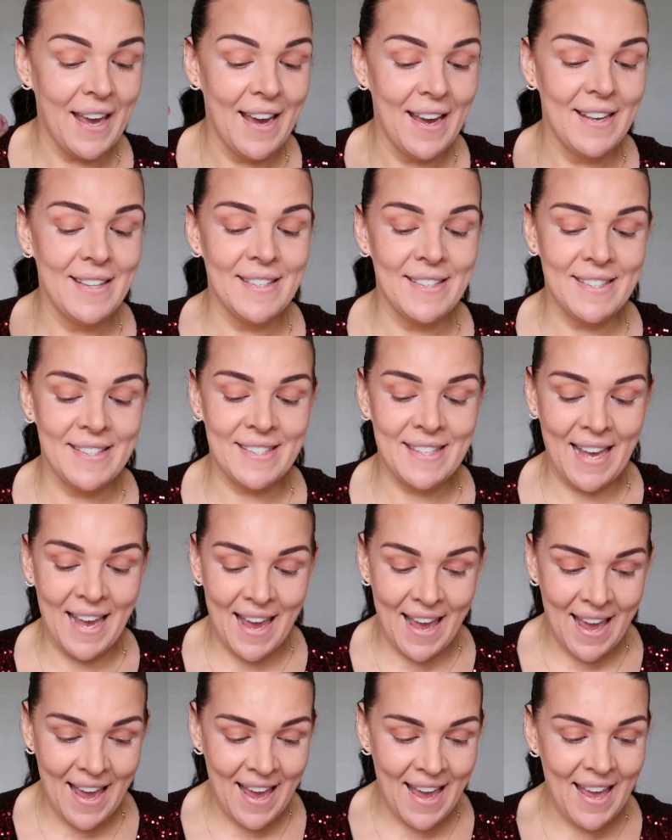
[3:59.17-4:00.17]
And
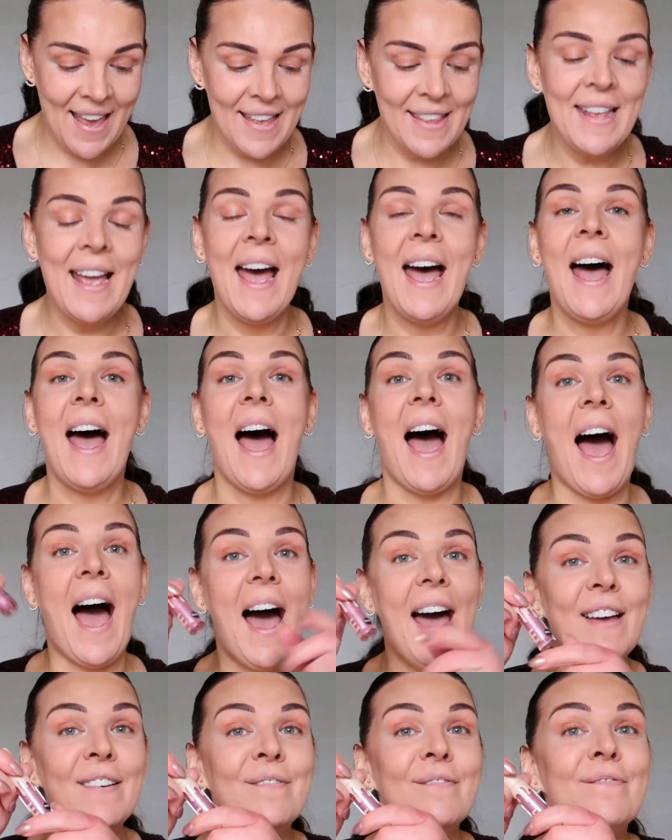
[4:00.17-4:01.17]
then
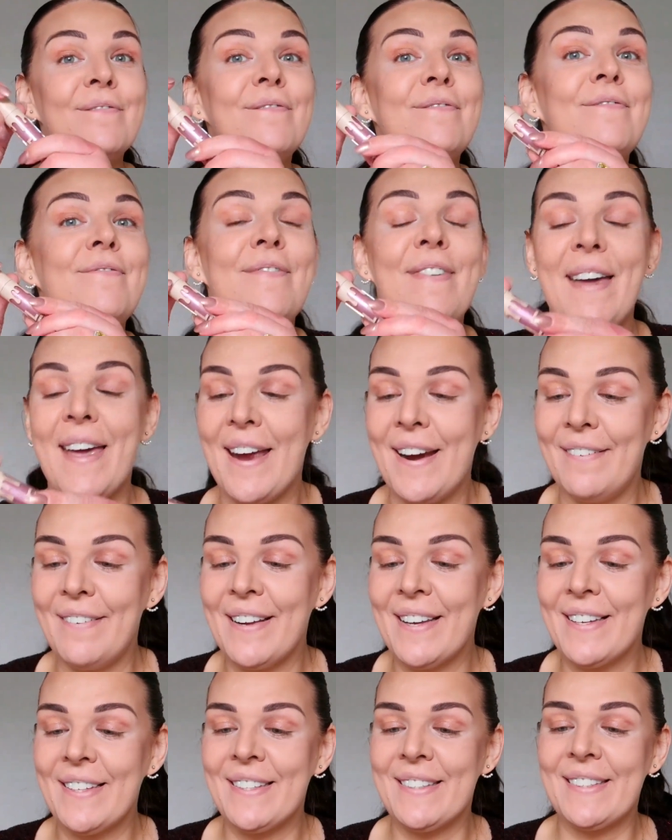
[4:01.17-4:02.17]
I'm
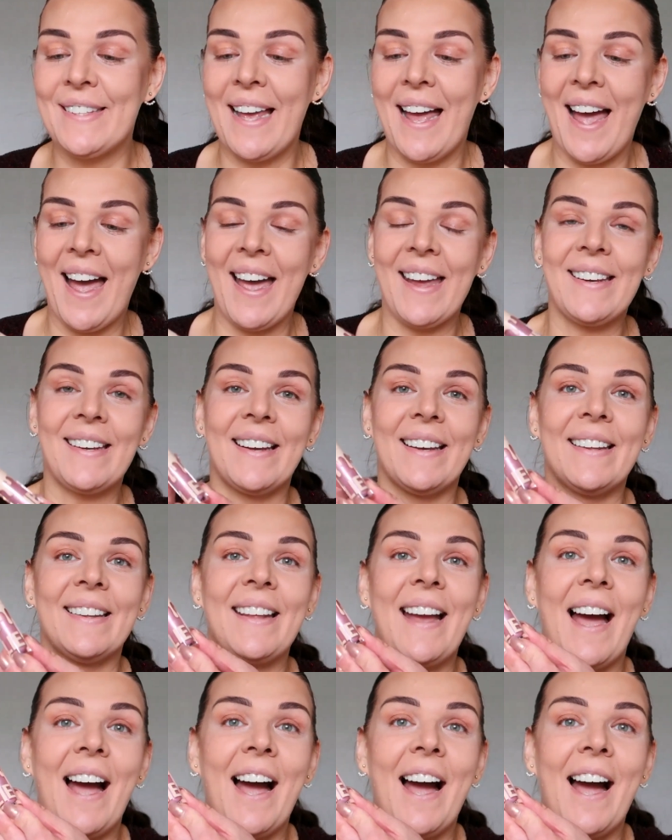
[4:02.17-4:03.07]
very excited.